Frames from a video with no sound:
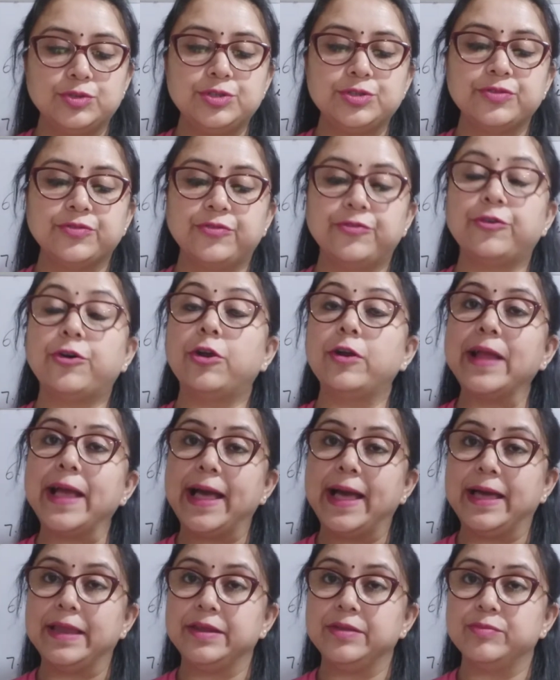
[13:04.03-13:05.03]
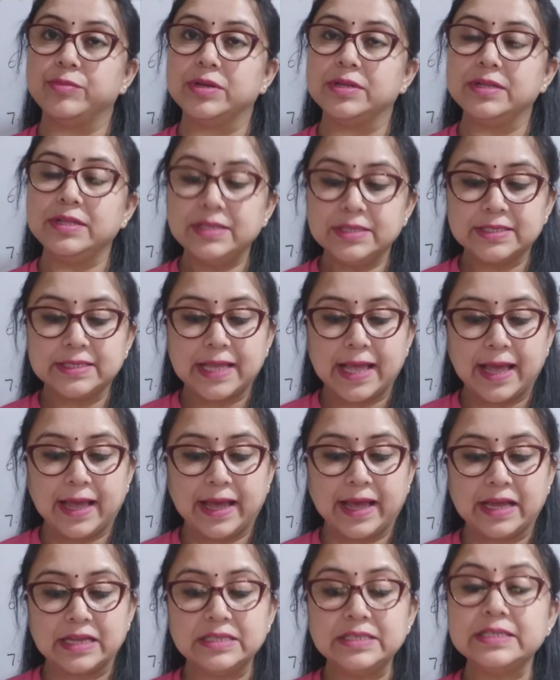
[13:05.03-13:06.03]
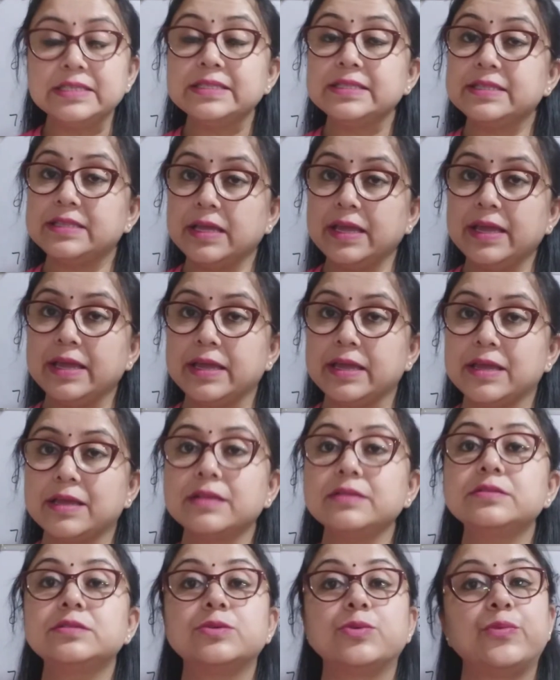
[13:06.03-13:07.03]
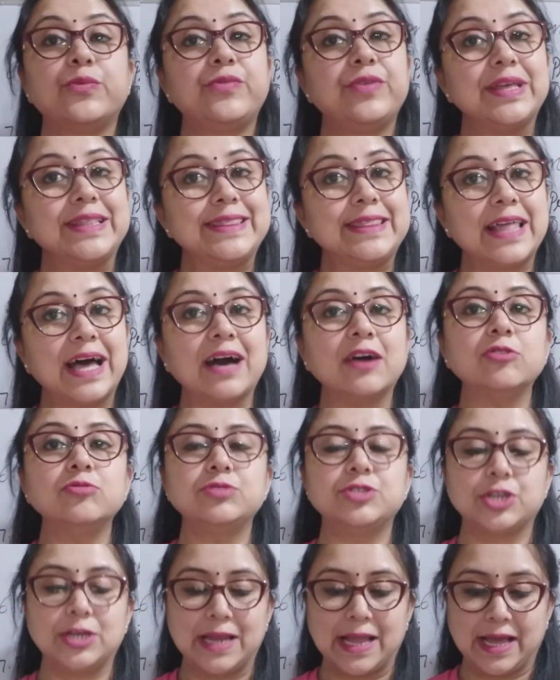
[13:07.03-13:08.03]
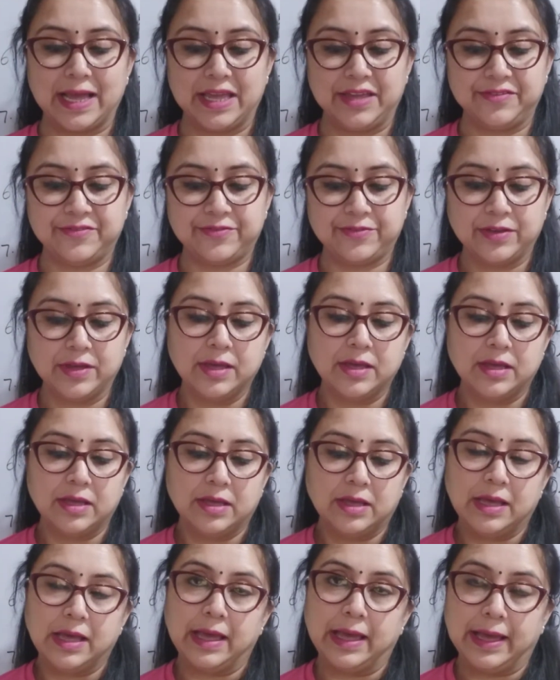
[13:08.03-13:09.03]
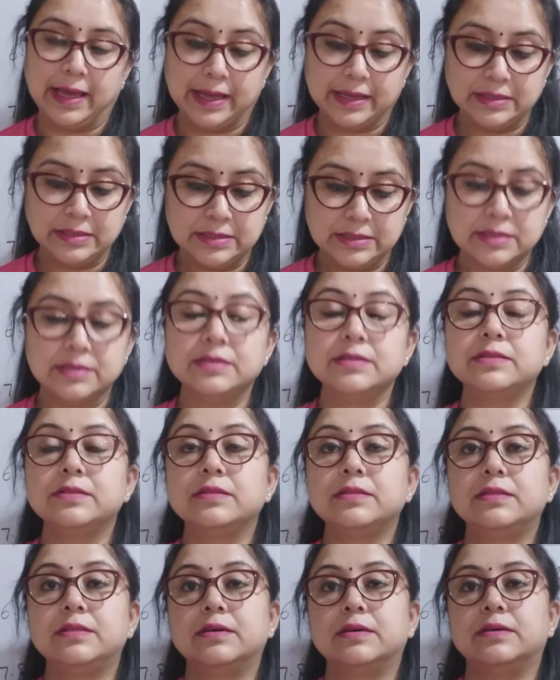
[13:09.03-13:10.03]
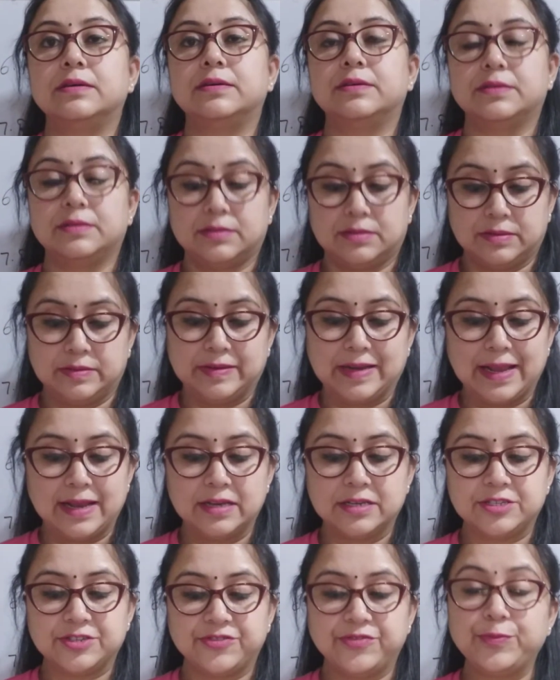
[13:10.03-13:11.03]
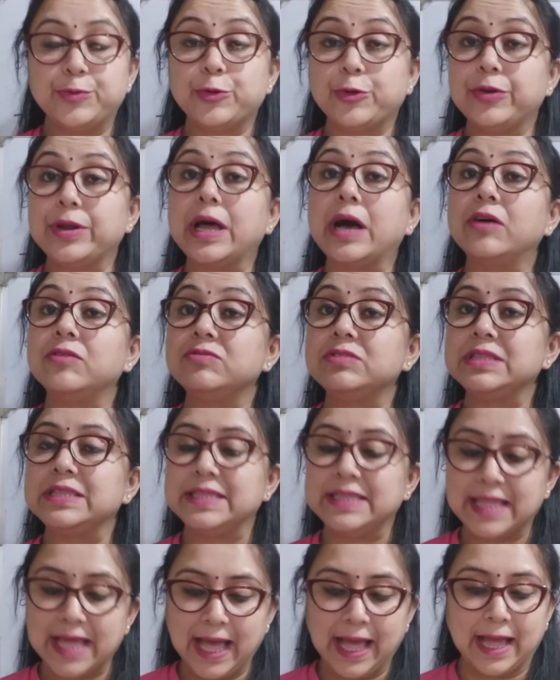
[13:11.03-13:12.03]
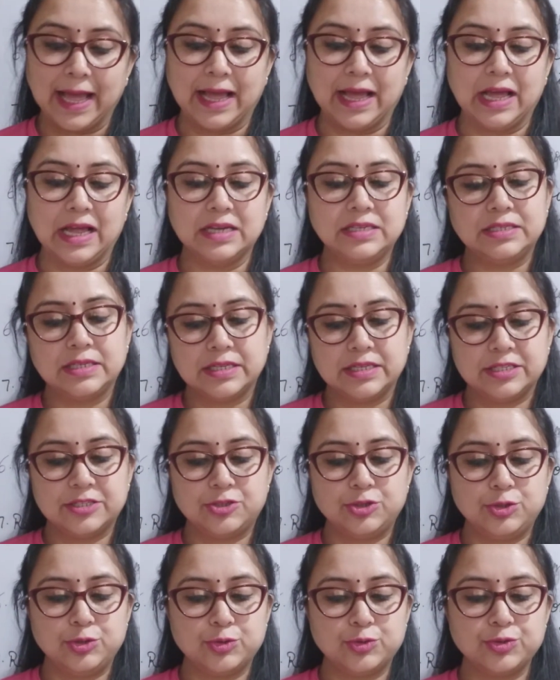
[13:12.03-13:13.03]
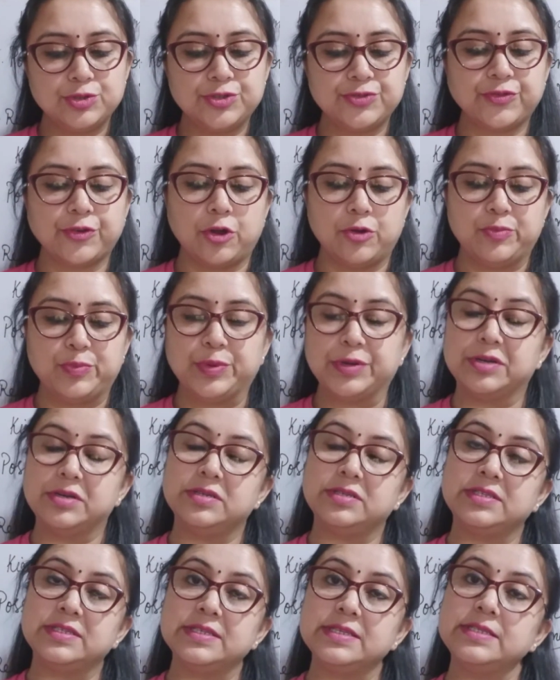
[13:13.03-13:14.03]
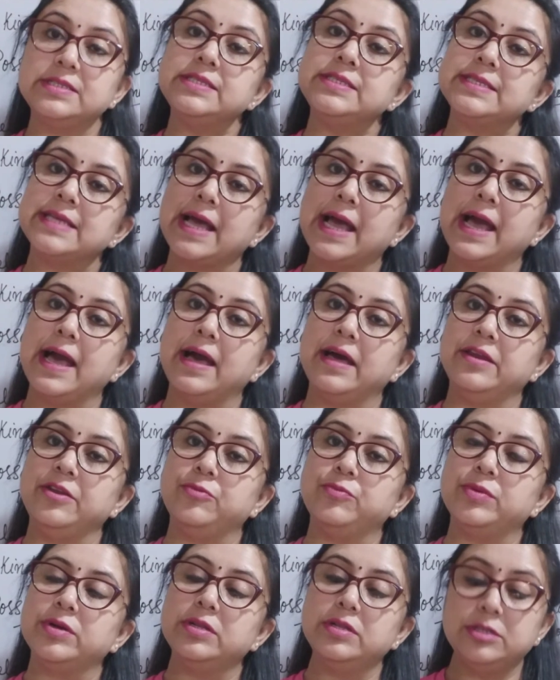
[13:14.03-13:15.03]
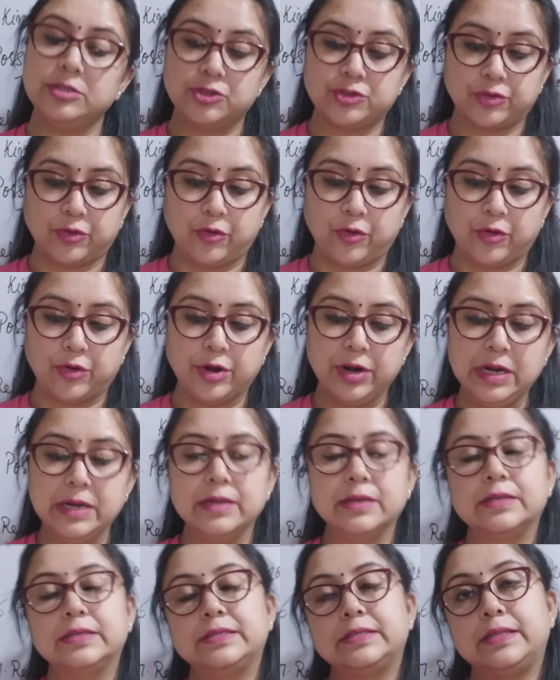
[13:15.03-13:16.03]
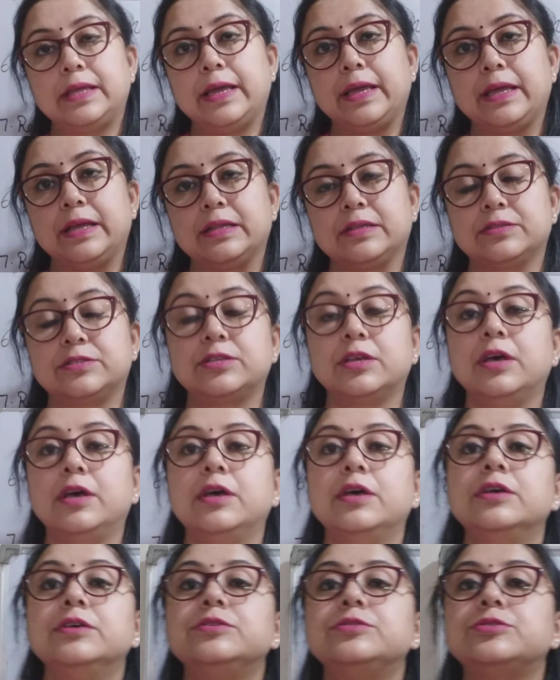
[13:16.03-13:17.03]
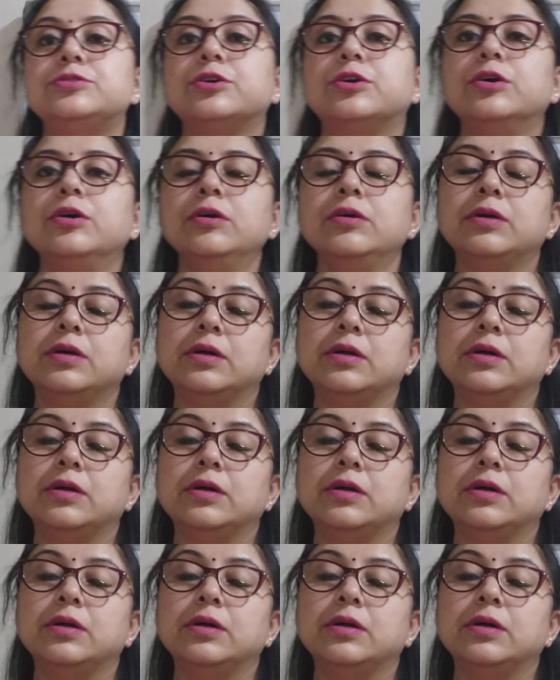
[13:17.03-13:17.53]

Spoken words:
for animals and things without life, and the relative pronoun that is used for persons, animals or things. So